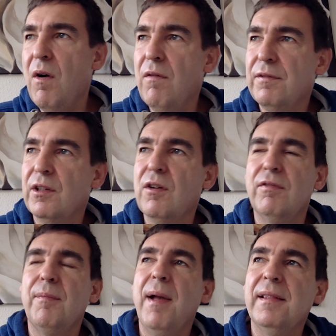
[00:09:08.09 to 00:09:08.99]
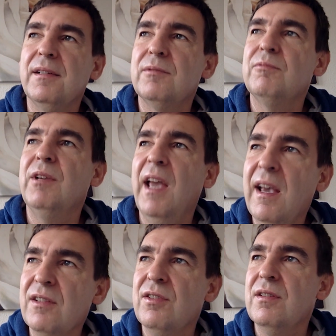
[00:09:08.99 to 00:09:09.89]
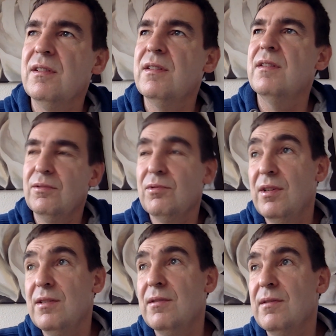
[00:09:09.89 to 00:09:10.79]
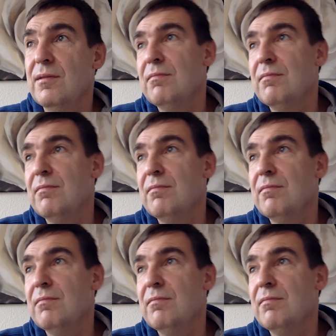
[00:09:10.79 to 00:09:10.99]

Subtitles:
of the governmental reactions to this